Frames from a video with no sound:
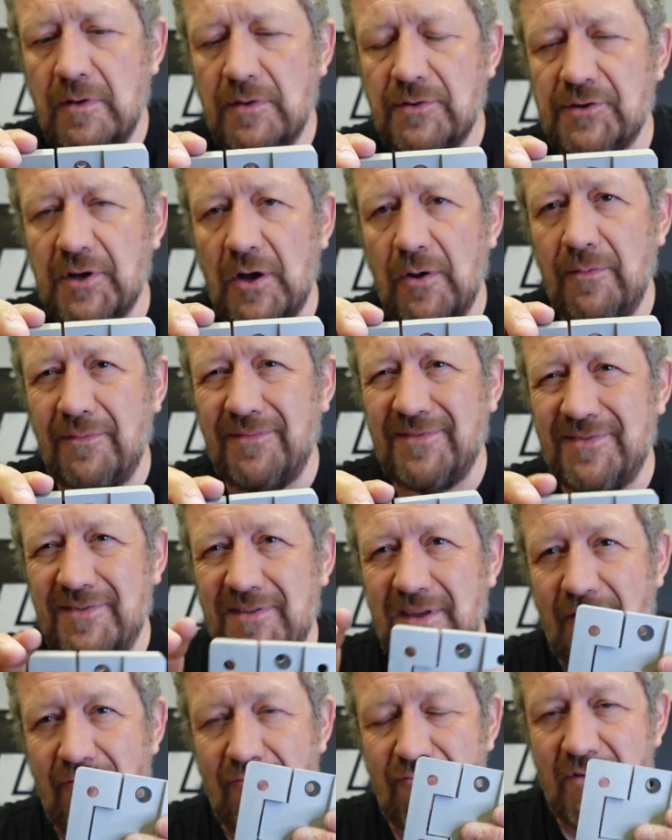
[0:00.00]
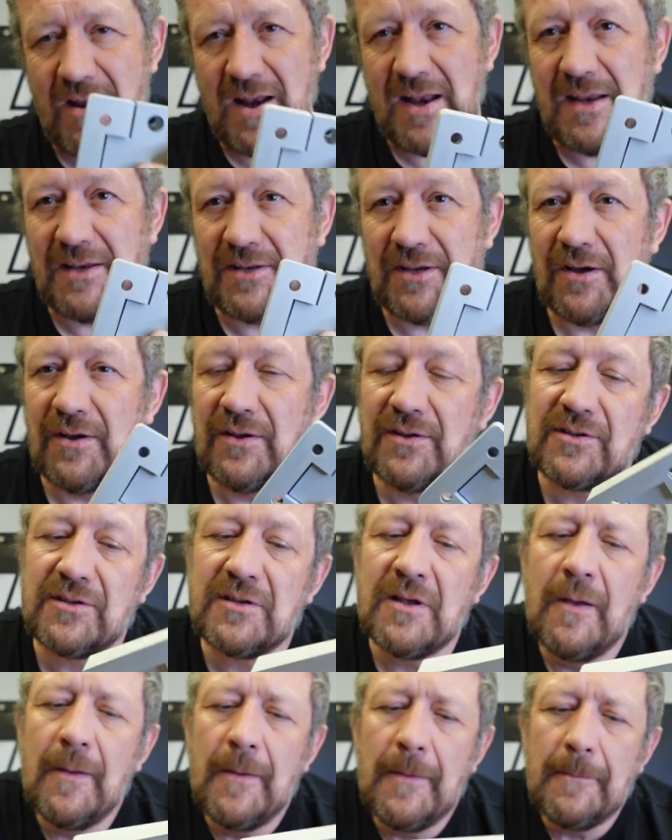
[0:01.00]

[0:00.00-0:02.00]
So it really does,